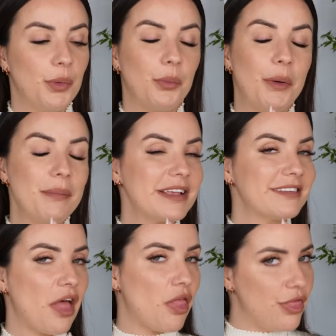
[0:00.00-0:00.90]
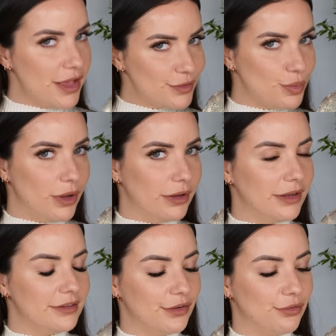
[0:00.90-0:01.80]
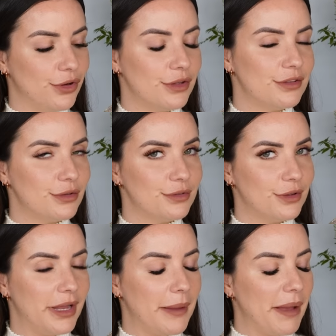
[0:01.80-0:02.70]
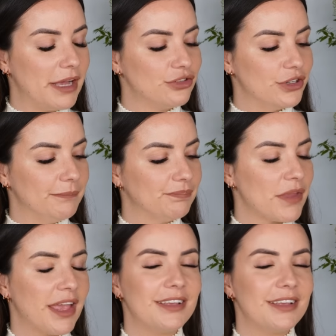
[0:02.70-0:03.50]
But what makes this one different, so Soleil Passion,